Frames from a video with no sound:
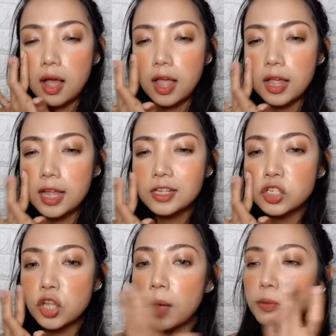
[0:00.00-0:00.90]
I kind of
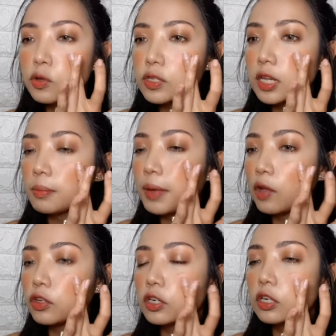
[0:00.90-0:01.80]
stopped using
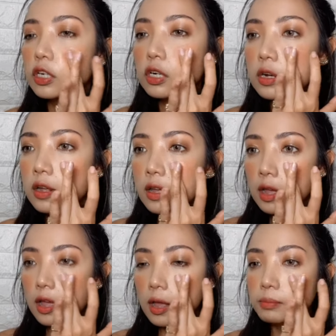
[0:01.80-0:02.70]
powder
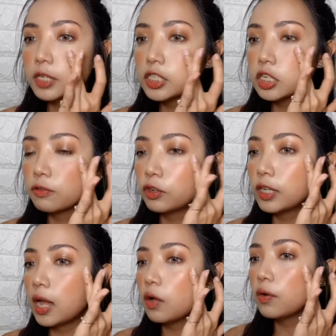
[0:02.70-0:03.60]
um, blushes for
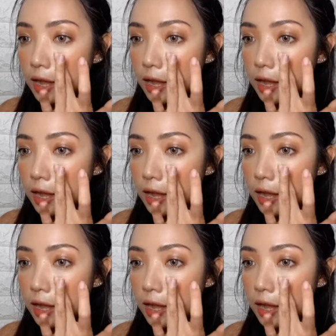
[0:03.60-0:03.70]
now.